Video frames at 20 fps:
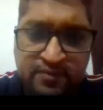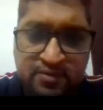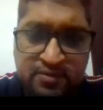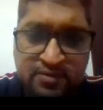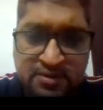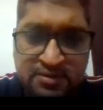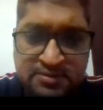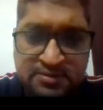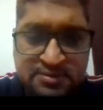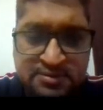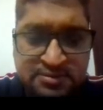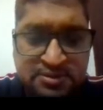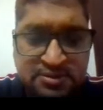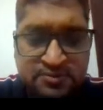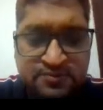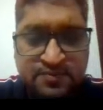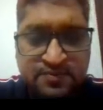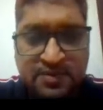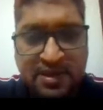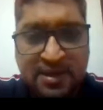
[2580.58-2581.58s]

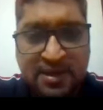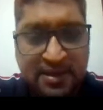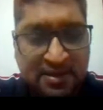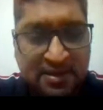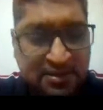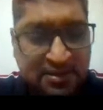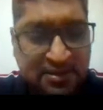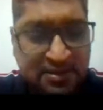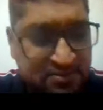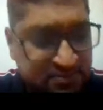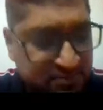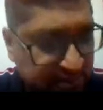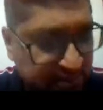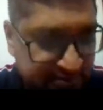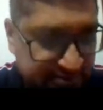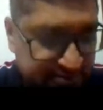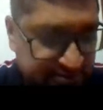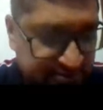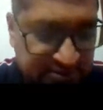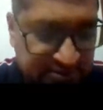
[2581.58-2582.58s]
consensus mechanism
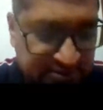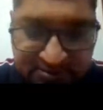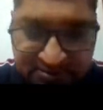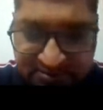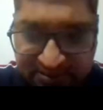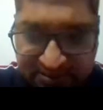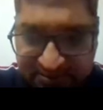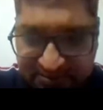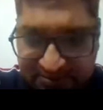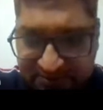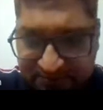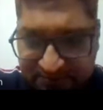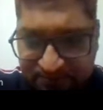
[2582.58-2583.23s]
existing these days.